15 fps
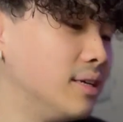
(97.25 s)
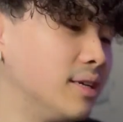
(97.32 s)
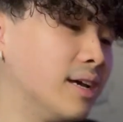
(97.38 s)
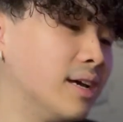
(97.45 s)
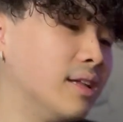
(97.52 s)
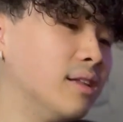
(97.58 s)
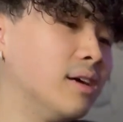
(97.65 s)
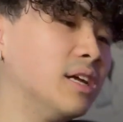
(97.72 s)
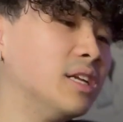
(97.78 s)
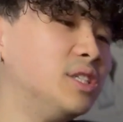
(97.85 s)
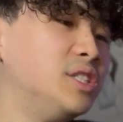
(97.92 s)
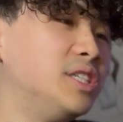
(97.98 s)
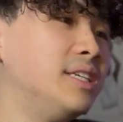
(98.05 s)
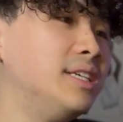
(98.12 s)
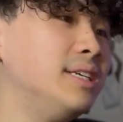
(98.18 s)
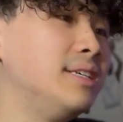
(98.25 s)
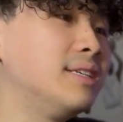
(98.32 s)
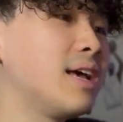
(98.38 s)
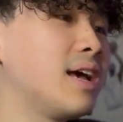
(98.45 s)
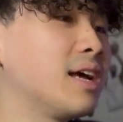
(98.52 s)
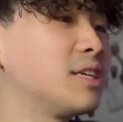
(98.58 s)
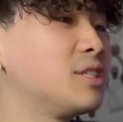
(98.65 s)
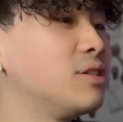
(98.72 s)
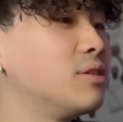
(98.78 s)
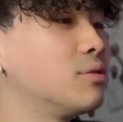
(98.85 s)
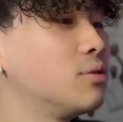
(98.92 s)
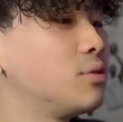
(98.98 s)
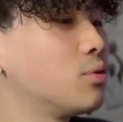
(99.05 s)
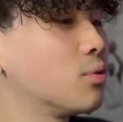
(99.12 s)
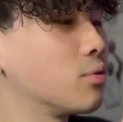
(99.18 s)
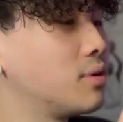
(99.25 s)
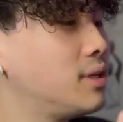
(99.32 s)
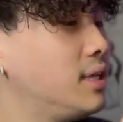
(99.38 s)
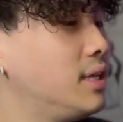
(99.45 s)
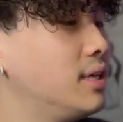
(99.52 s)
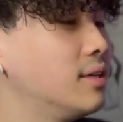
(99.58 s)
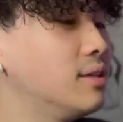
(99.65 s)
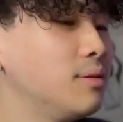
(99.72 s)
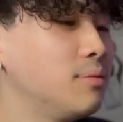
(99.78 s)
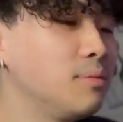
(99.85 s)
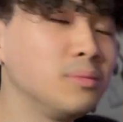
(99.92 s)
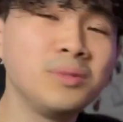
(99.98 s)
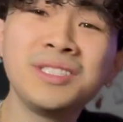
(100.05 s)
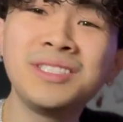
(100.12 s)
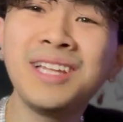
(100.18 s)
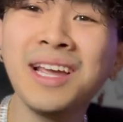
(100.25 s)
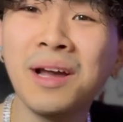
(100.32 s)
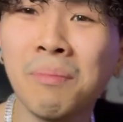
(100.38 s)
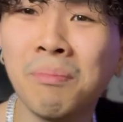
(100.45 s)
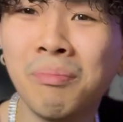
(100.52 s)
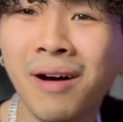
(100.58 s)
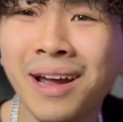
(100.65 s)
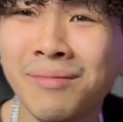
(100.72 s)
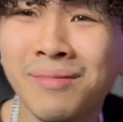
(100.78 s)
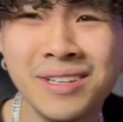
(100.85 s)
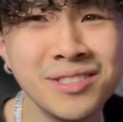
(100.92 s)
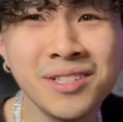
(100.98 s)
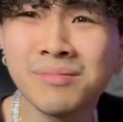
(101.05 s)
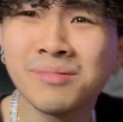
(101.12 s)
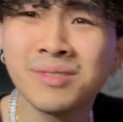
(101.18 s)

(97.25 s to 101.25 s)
Got a lot of cheese action on the tortilla. Let me just take a bite, man. Stop